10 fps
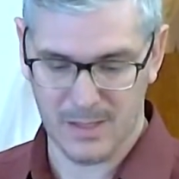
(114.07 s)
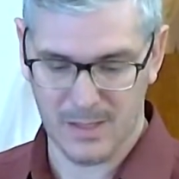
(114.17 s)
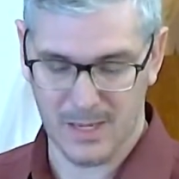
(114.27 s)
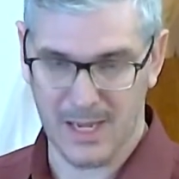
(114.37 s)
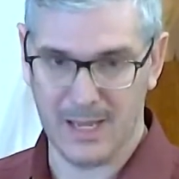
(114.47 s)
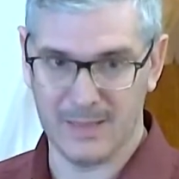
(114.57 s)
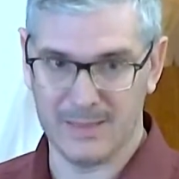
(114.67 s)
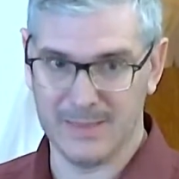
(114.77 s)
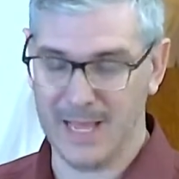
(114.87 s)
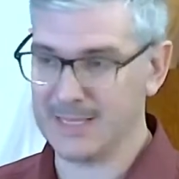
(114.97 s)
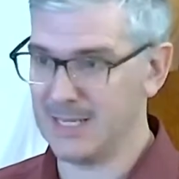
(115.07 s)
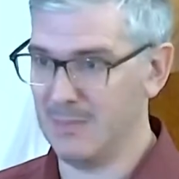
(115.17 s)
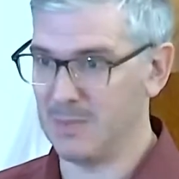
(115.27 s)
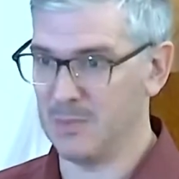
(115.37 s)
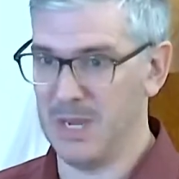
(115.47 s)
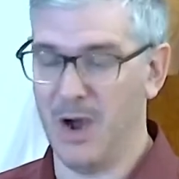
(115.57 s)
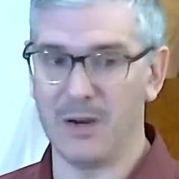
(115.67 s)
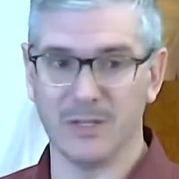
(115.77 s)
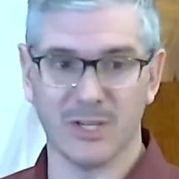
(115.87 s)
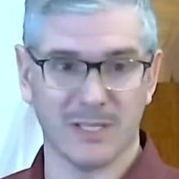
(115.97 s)
That seems
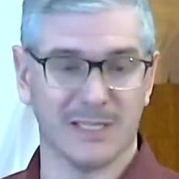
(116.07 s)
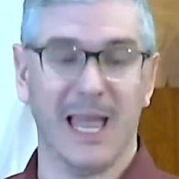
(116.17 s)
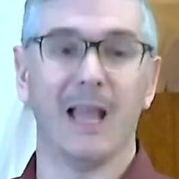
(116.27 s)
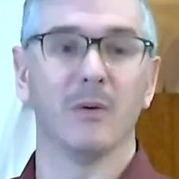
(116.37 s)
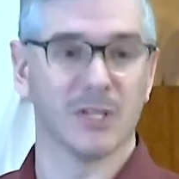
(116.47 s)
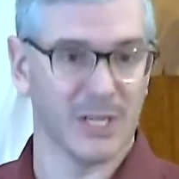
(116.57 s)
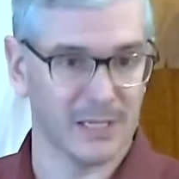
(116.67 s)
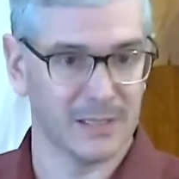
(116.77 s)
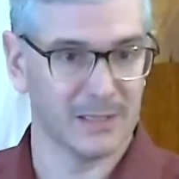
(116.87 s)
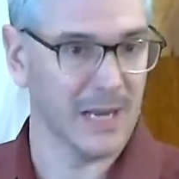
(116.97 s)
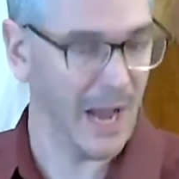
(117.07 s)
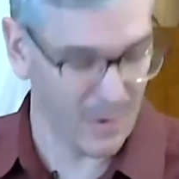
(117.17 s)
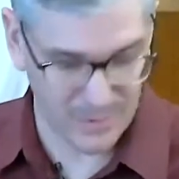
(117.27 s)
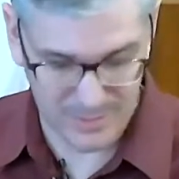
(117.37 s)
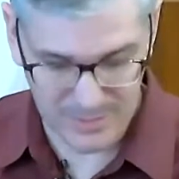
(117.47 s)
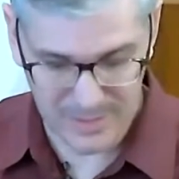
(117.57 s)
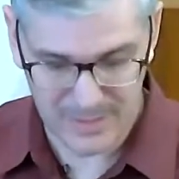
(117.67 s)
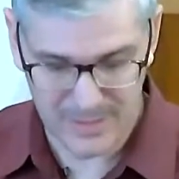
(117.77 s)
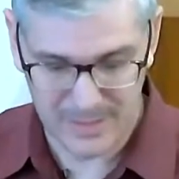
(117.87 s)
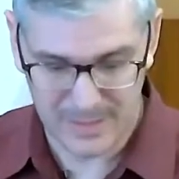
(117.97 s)
beyond just languishing now.
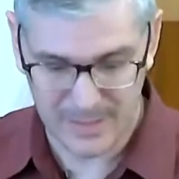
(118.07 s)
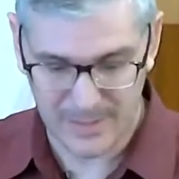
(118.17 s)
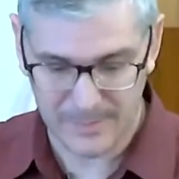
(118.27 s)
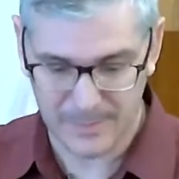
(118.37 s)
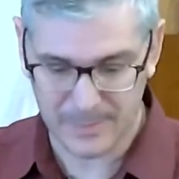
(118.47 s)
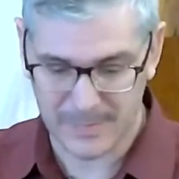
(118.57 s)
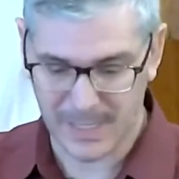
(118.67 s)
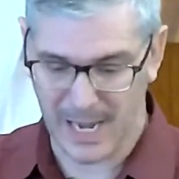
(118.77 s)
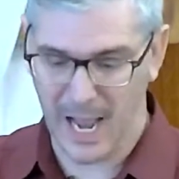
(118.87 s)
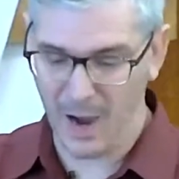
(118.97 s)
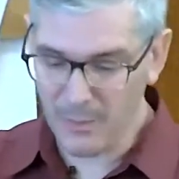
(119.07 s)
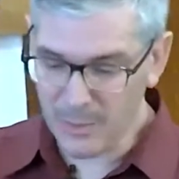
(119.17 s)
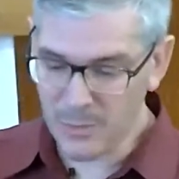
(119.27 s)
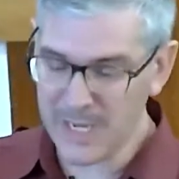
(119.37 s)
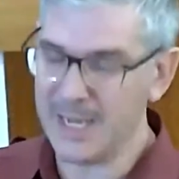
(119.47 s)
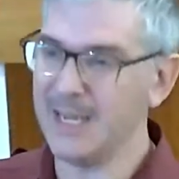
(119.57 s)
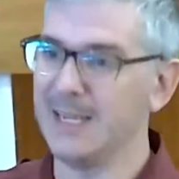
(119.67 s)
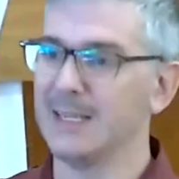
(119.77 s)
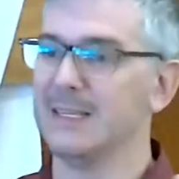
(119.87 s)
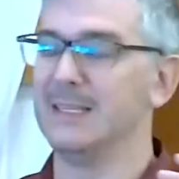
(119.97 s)
How do
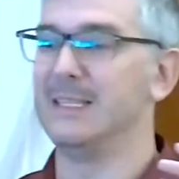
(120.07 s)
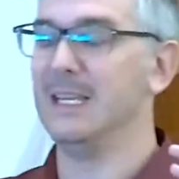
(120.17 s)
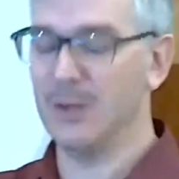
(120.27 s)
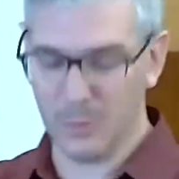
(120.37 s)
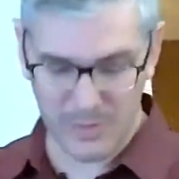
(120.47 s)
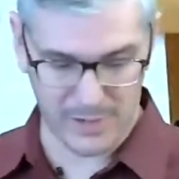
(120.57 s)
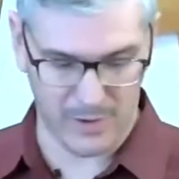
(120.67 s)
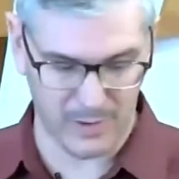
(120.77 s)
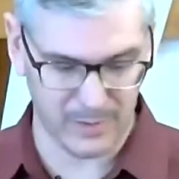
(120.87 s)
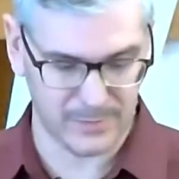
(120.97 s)
we deal with it all?